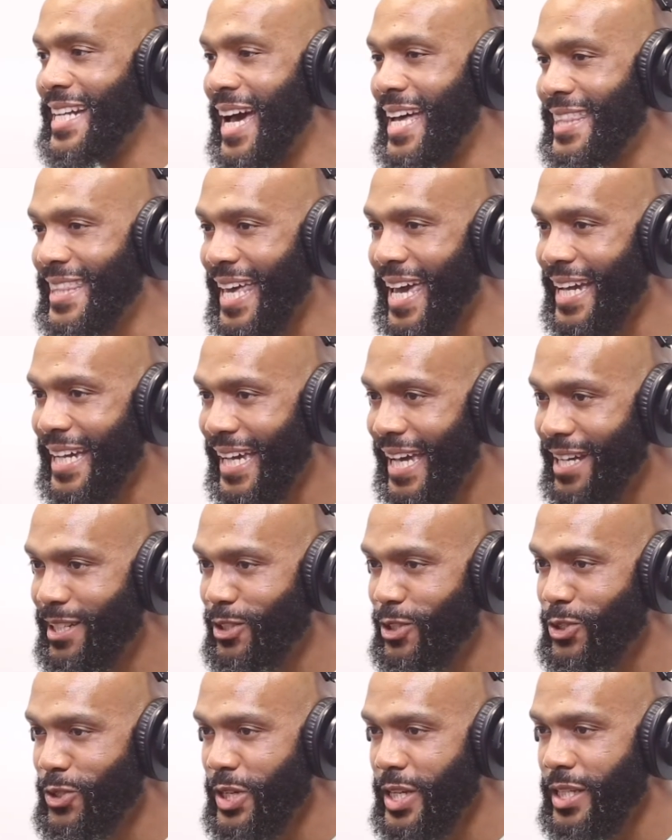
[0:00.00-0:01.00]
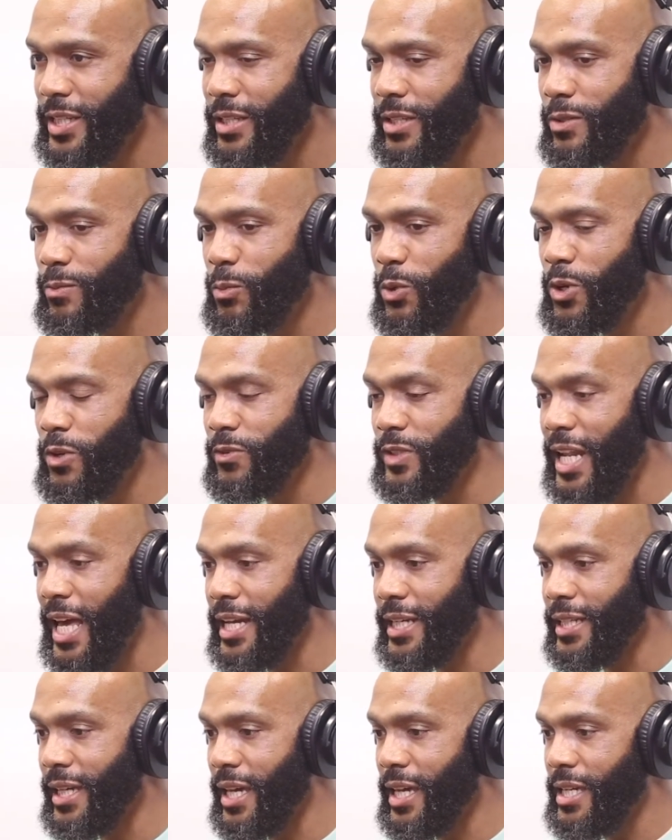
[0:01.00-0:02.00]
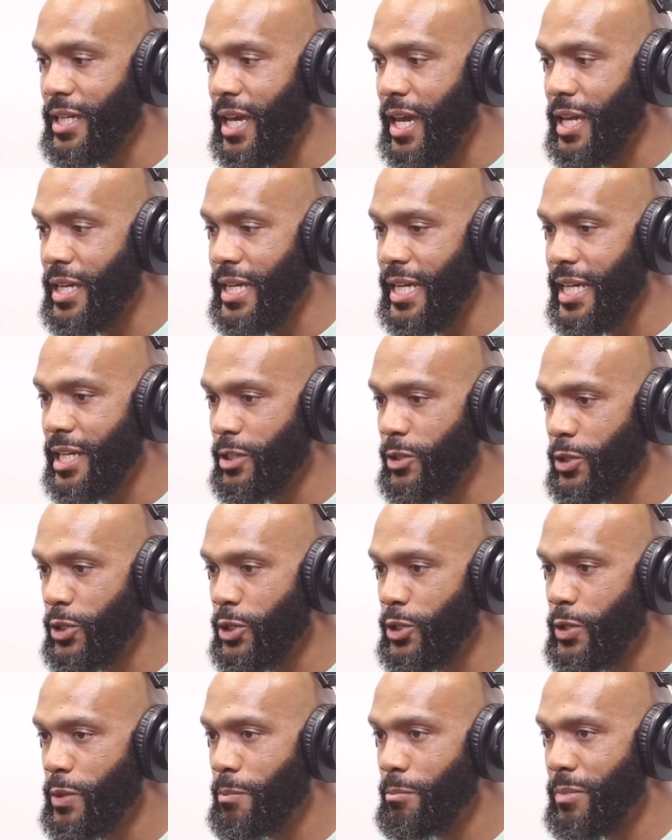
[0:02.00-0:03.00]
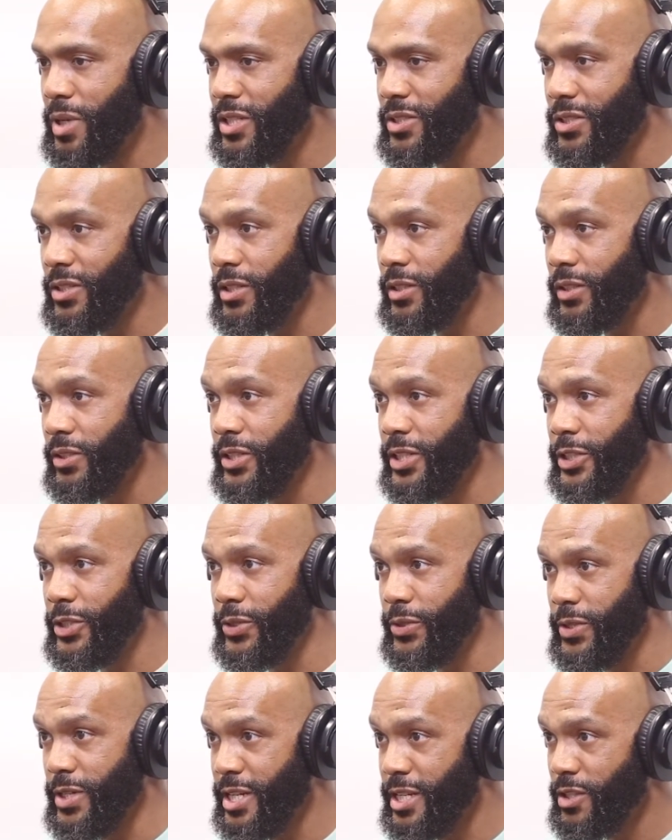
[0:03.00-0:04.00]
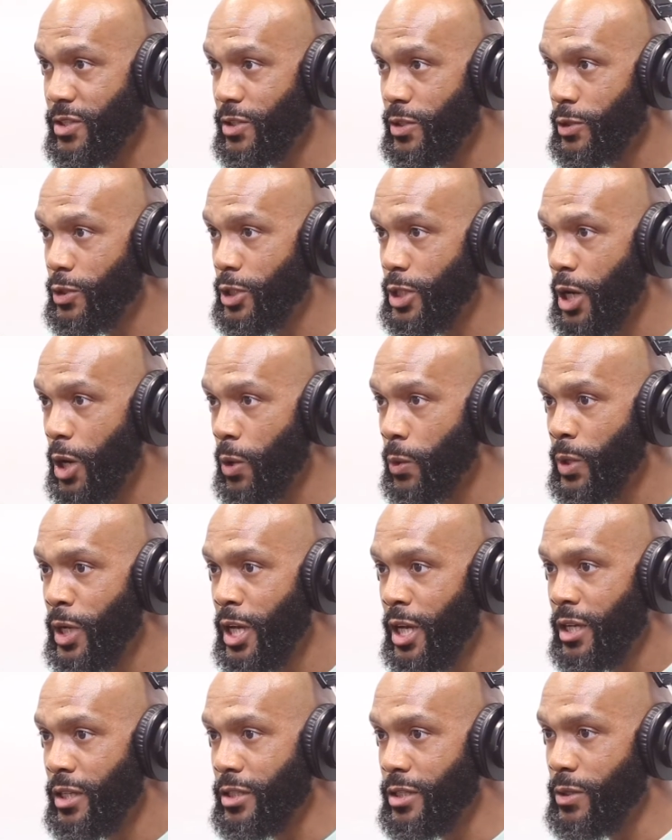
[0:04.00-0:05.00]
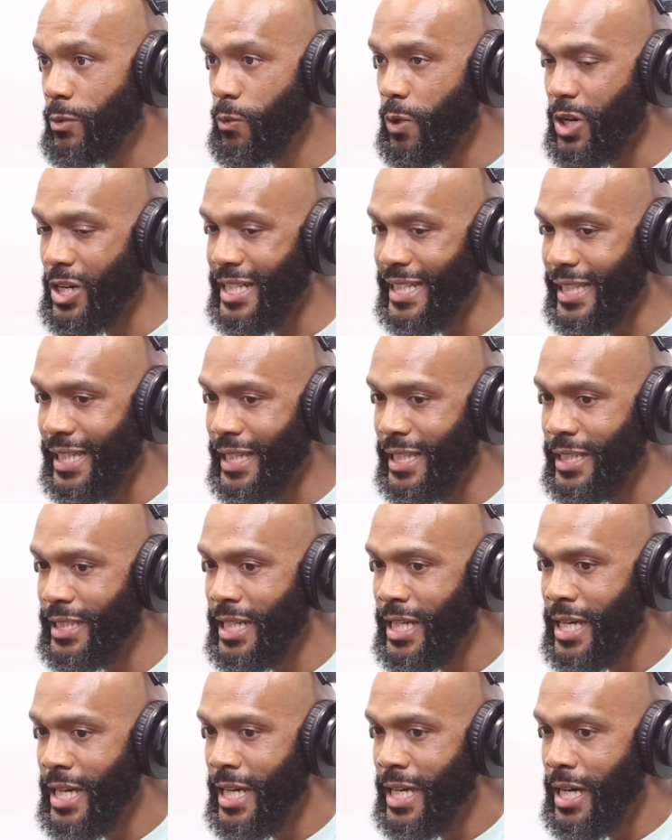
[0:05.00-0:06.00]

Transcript: Not that kind of strength. It's more of like a inner muscular endurance. You're working